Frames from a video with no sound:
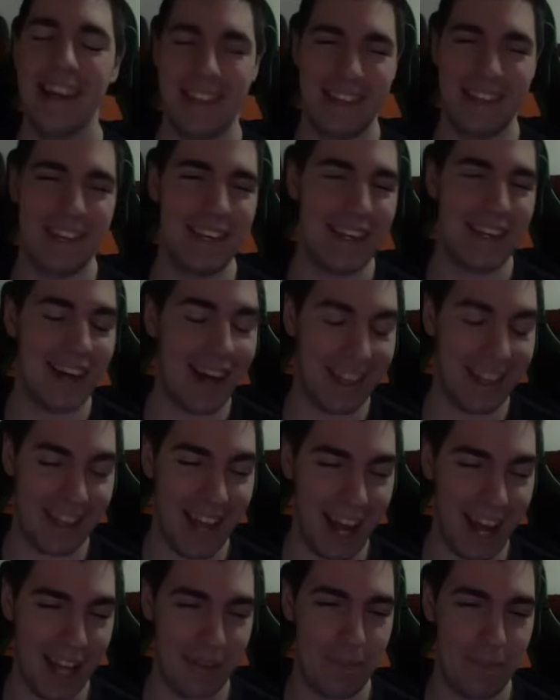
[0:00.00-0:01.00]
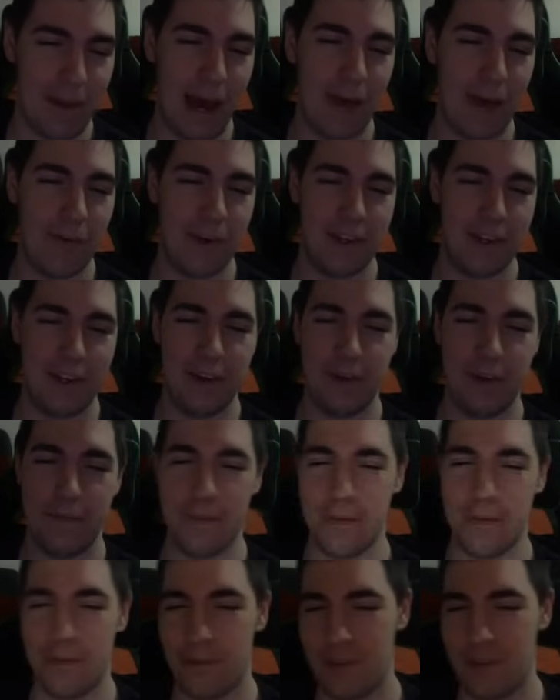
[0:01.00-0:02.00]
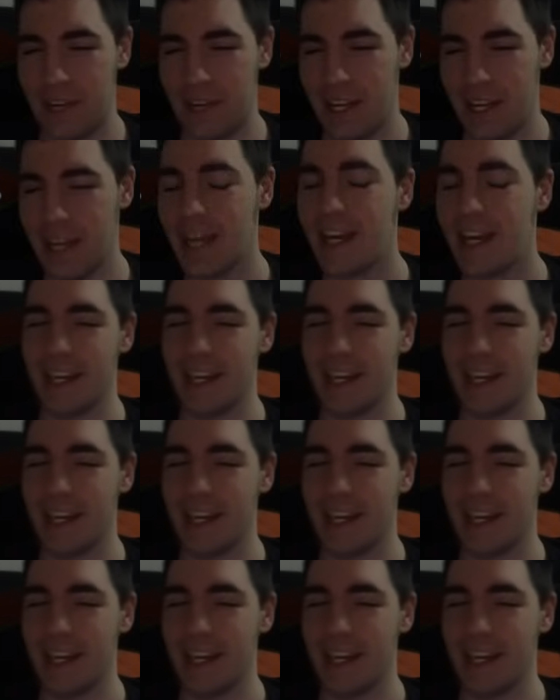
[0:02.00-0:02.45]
Like, he got 9 power here for free,